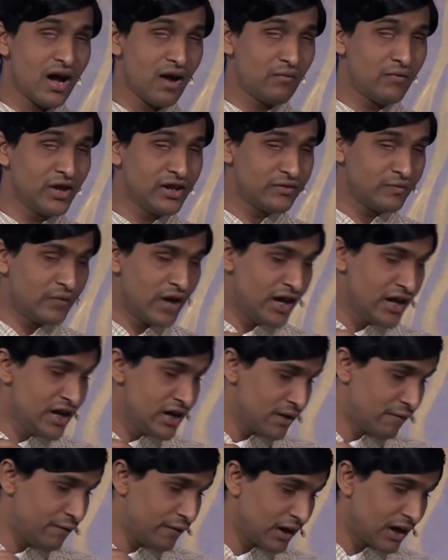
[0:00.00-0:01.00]
with
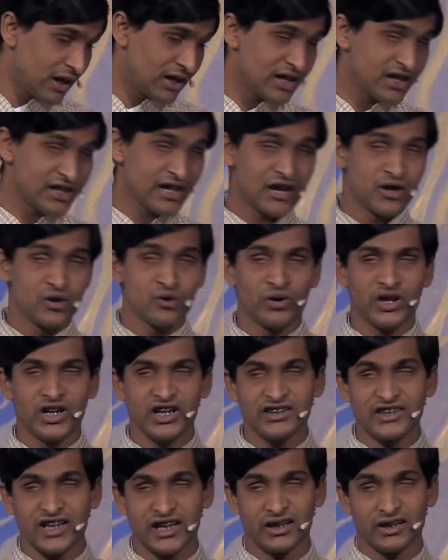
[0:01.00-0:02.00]
any difficulty can do
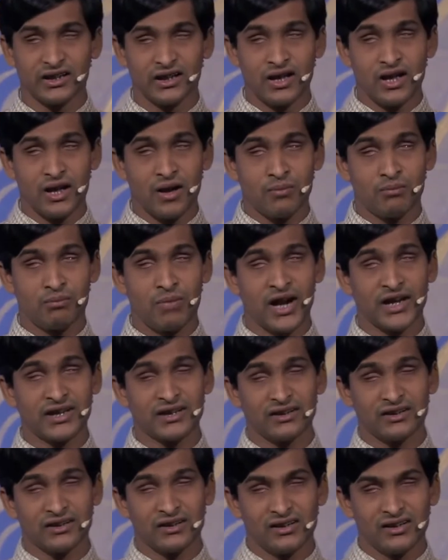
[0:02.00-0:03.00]
anything.
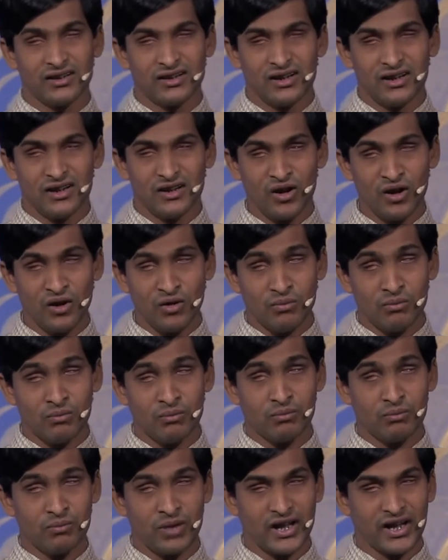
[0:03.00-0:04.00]
But
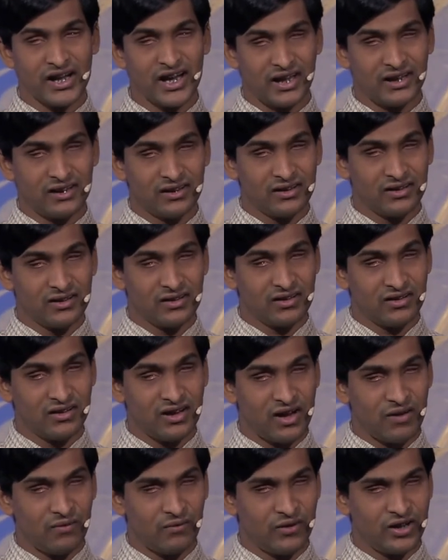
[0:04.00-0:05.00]
again,
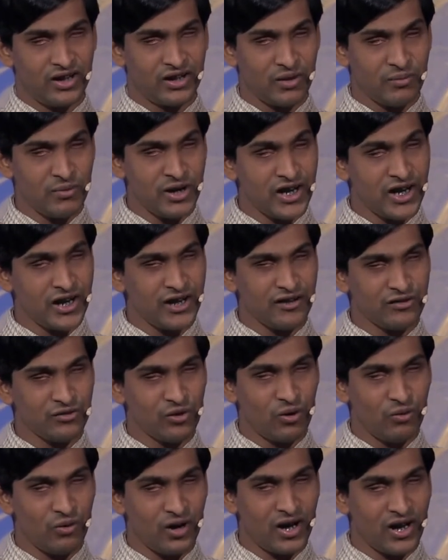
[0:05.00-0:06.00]
intermediate is
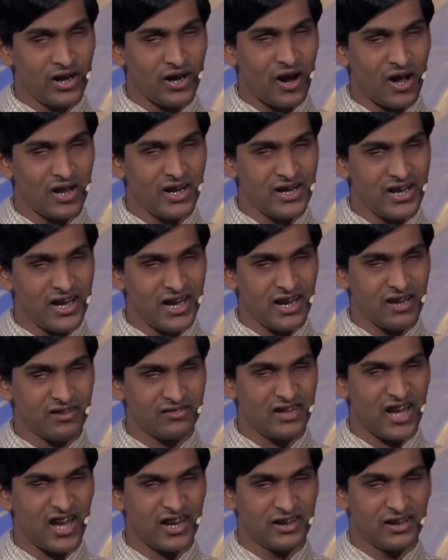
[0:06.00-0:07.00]
over,
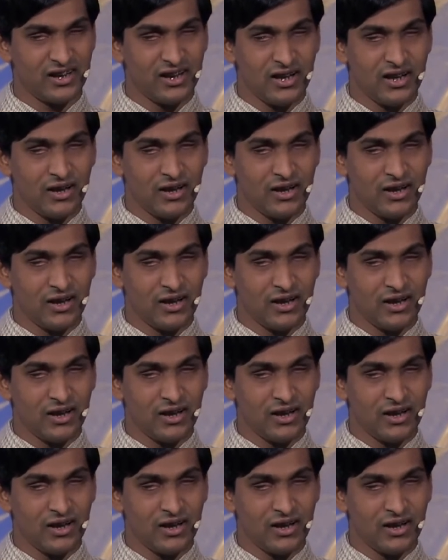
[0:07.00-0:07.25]
holidays done.